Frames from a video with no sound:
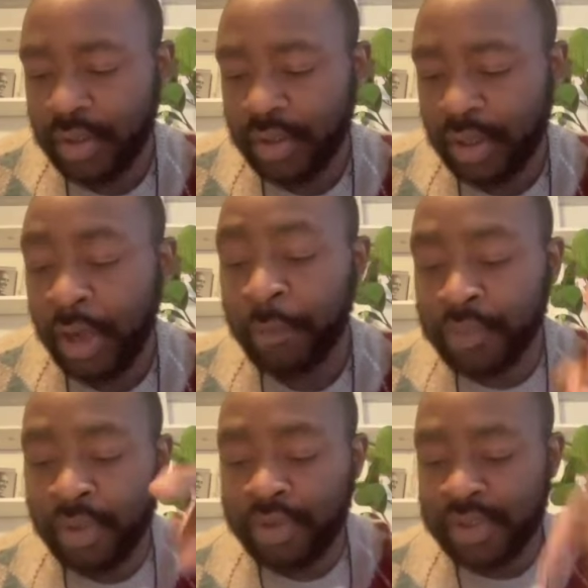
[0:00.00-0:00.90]
I'll put
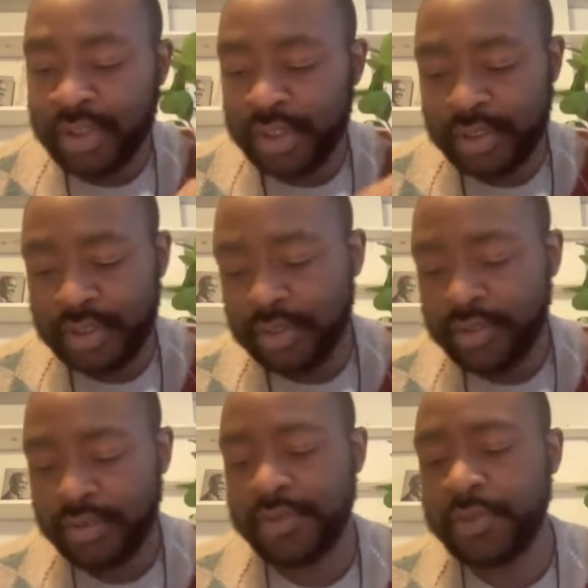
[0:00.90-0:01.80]
all these links in the
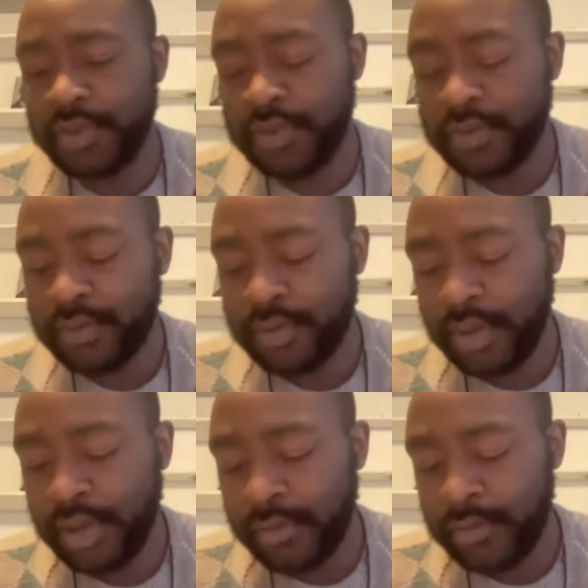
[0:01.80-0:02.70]
description. So
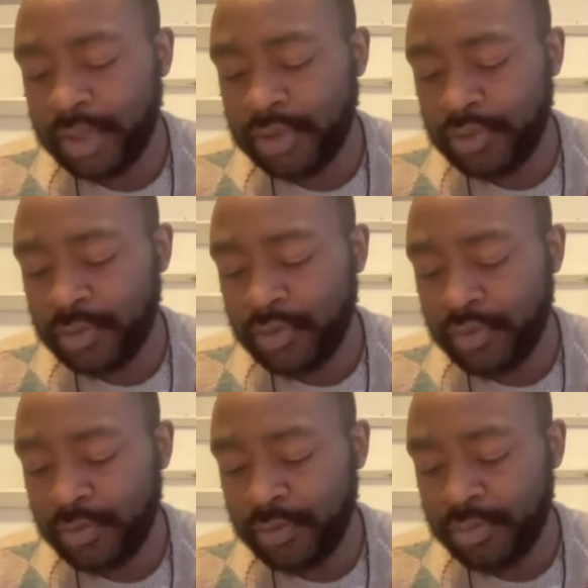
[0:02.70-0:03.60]
I just want
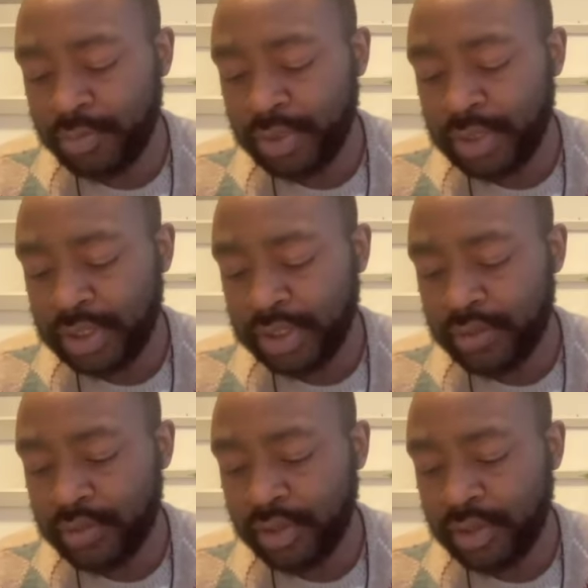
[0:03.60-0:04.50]
to point that
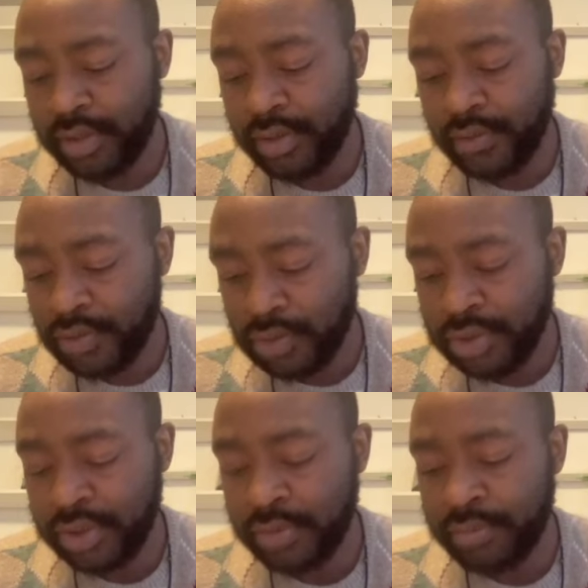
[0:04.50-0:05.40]
out. There's a
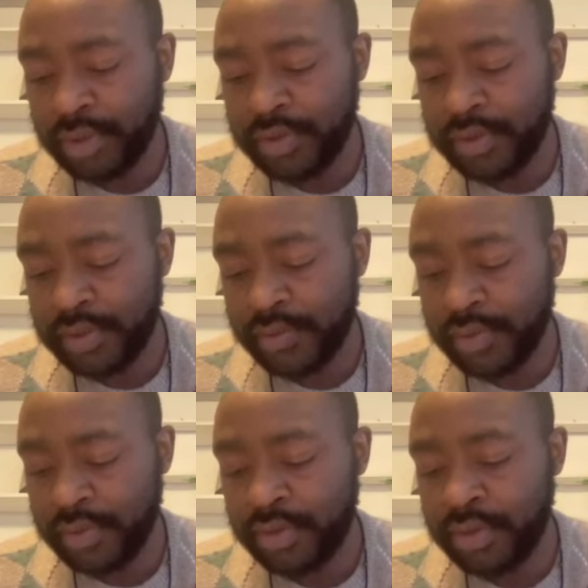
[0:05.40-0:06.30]
donation button as
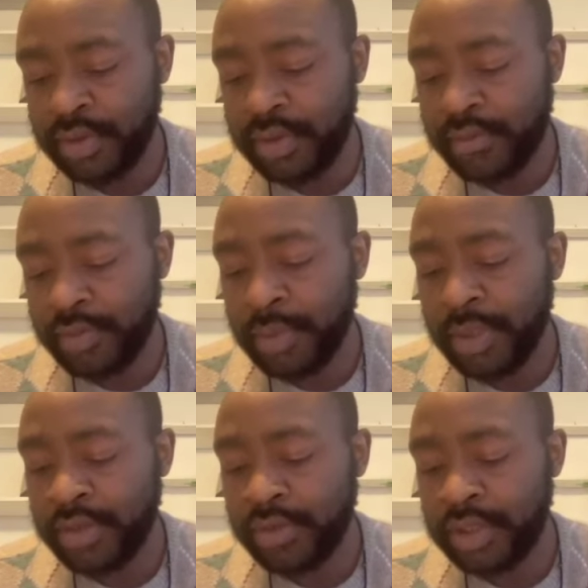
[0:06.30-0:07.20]
well. People
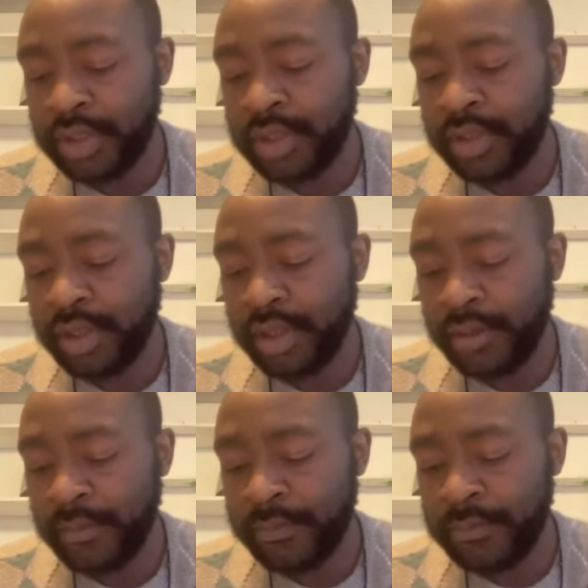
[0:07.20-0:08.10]
can donate.
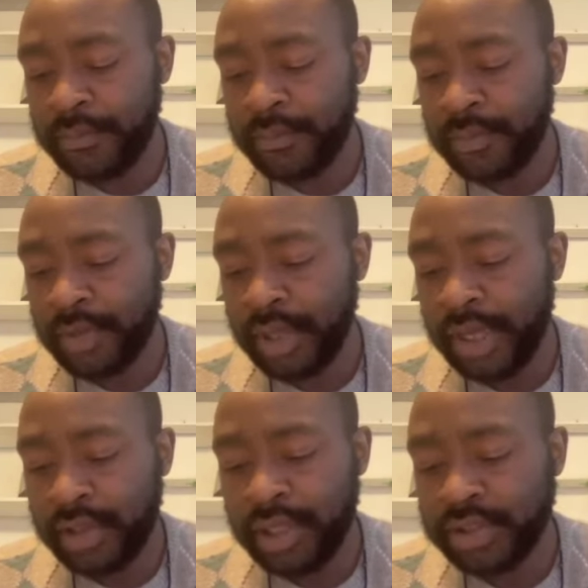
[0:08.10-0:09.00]

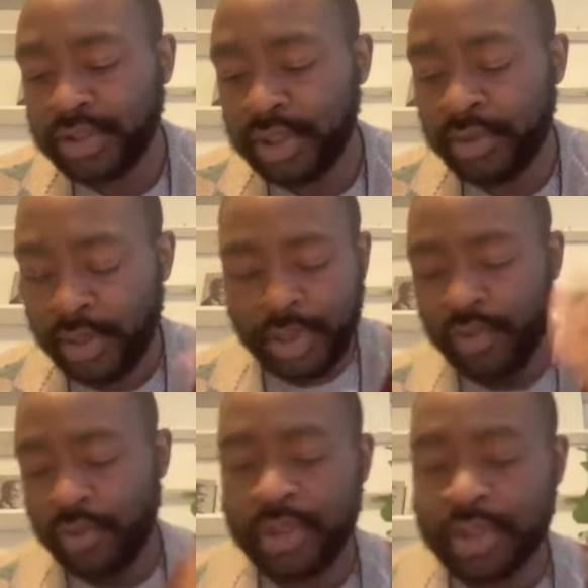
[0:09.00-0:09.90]
And
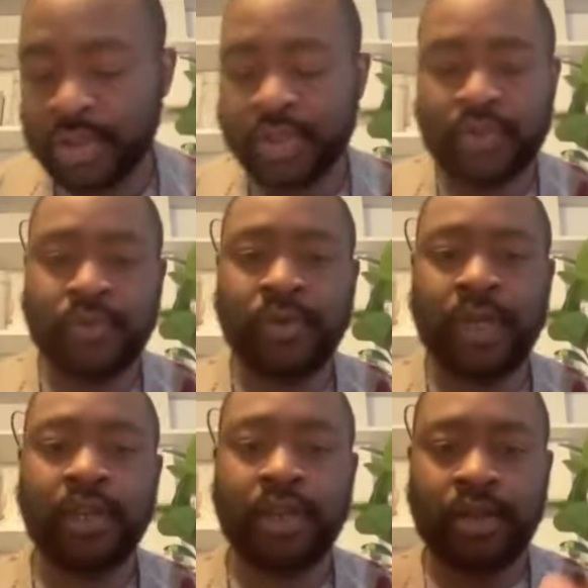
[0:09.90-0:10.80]
as you alluded to,
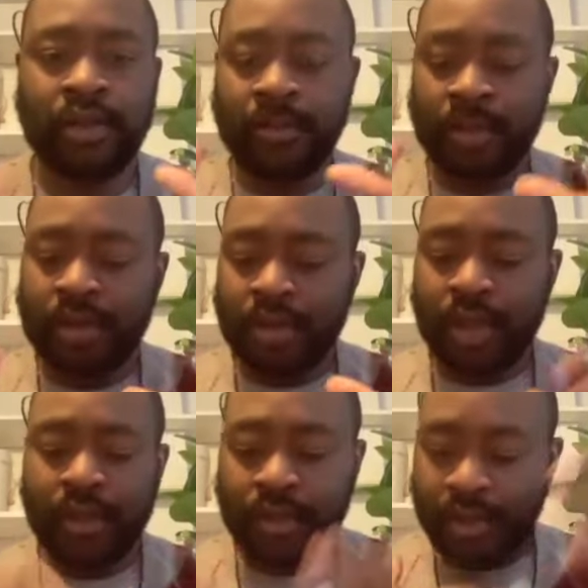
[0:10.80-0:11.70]
right,
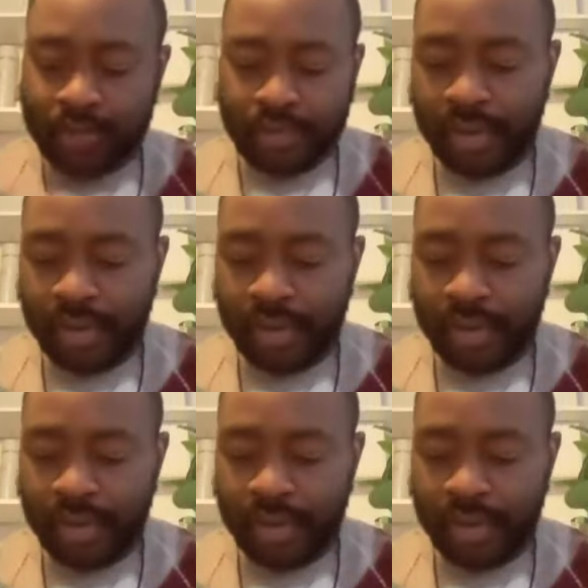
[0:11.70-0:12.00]
I think